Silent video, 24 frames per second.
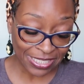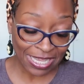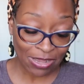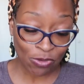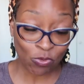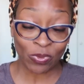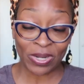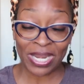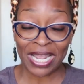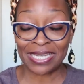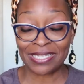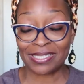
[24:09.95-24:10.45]

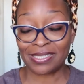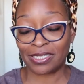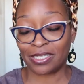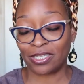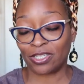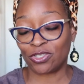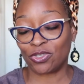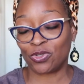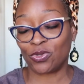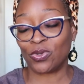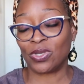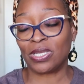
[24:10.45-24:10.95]
And when I
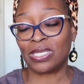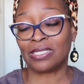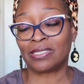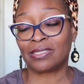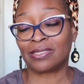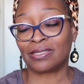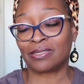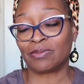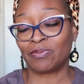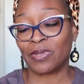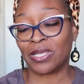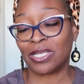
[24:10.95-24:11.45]
tell you, it
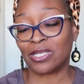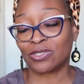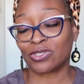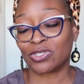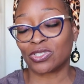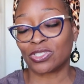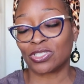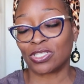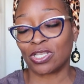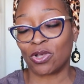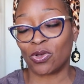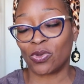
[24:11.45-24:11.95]
smells
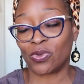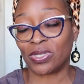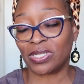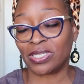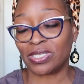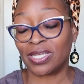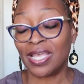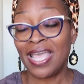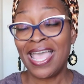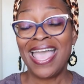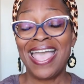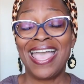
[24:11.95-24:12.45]
so
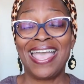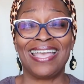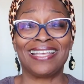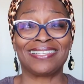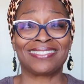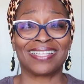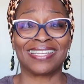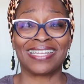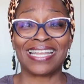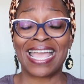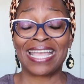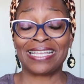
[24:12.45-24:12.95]
good. It
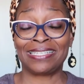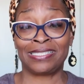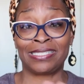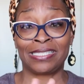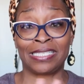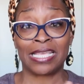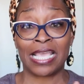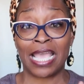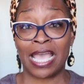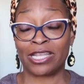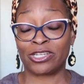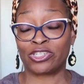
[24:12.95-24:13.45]
has a nice
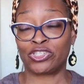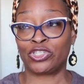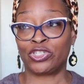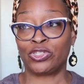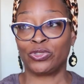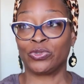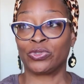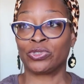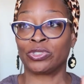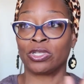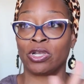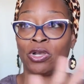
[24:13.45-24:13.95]
sillage
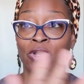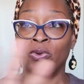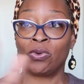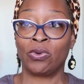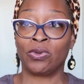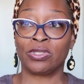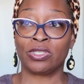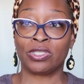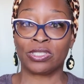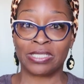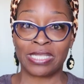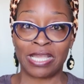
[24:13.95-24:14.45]
too,
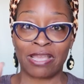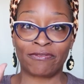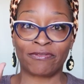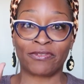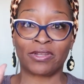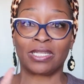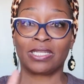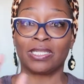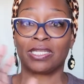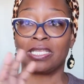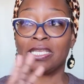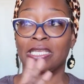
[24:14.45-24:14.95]
so
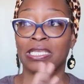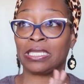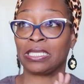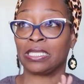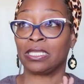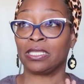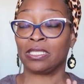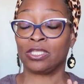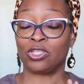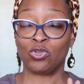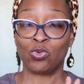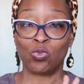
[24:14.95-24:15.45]

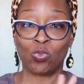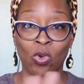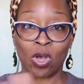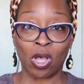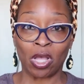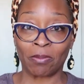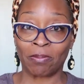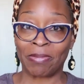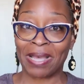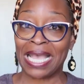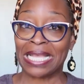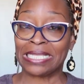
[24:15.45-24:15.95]
definitely you
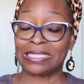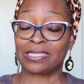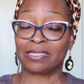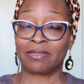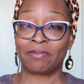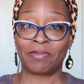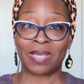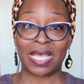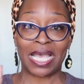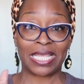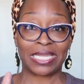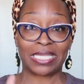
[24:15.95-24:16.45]
walk by
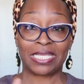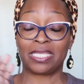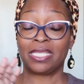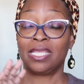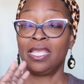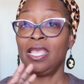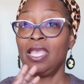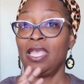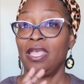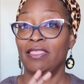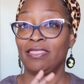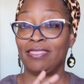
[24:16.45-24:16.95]
somebody,
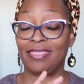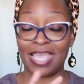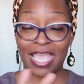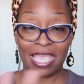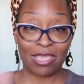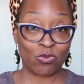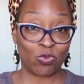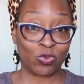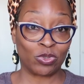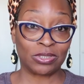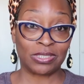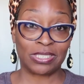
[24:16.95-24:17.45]

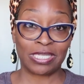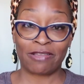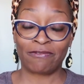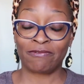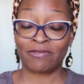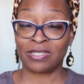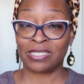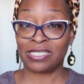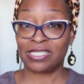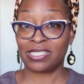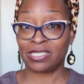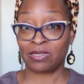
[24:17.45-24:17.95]
they will
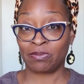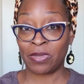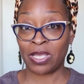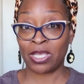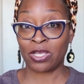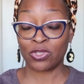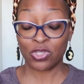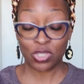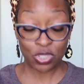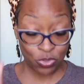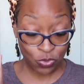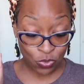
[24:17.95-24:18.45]
definitely
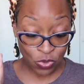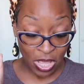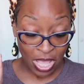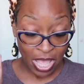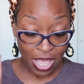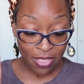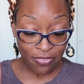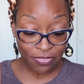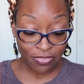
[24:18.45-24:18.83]
smell you.